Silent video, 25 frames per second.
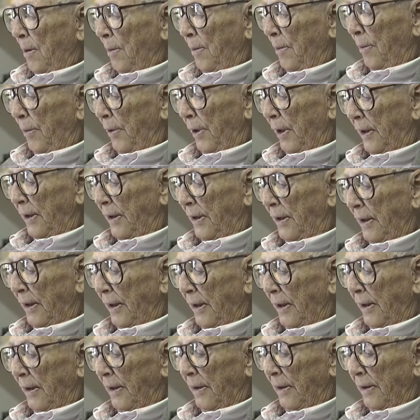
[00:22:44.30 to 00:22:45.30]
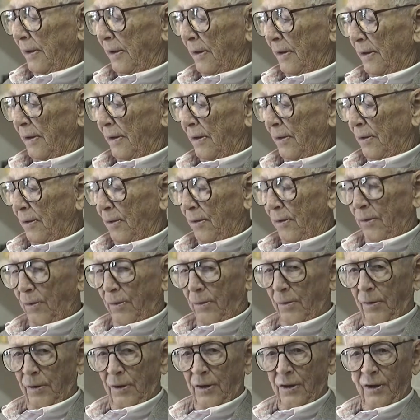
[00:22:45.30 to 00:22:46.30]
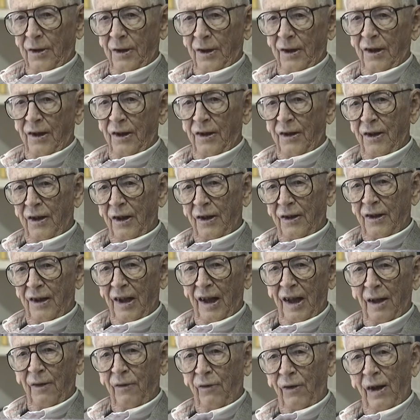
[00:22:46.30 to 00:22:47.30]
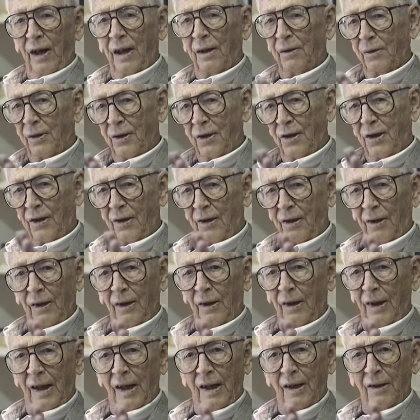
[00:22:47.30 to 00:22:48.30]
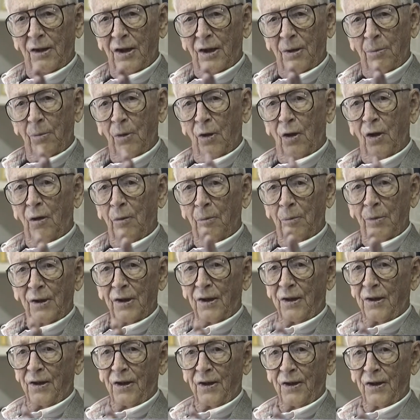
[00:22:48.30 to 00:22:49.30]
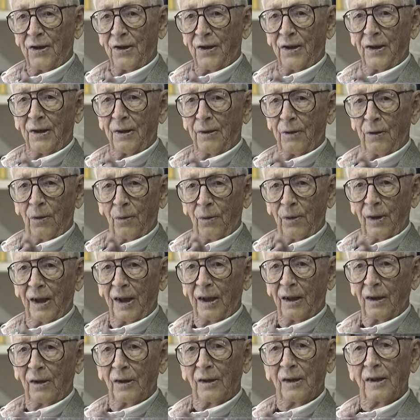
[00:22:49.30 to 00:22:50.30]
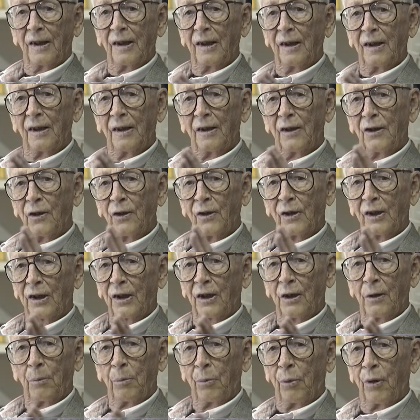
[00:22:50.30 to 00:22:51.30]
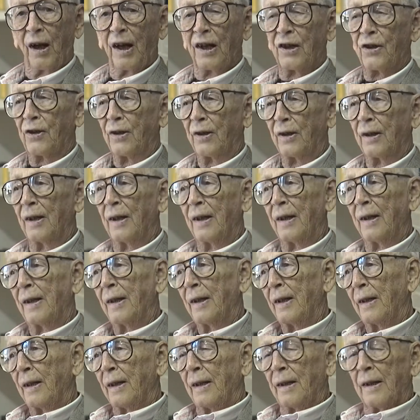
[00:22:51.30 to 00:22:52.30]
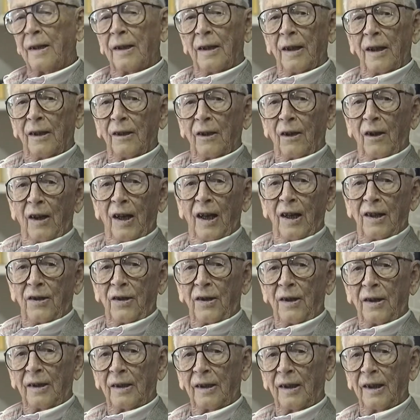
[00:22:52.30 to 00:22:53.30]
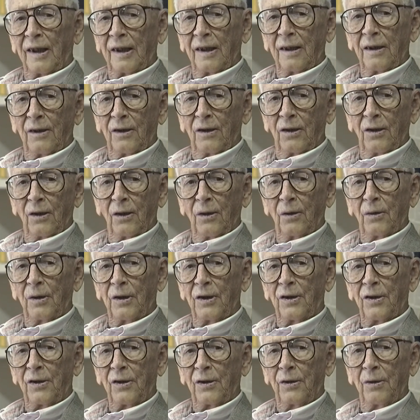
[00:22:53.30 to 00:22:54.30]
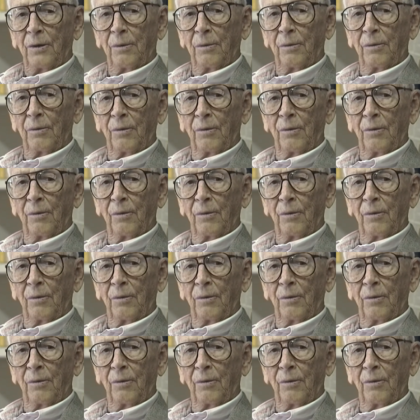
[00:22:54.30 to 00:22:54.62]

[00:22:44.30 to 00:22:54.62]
but uh, was identified with a lot of small businesses in New England during the Depression, and the last thing they could do is to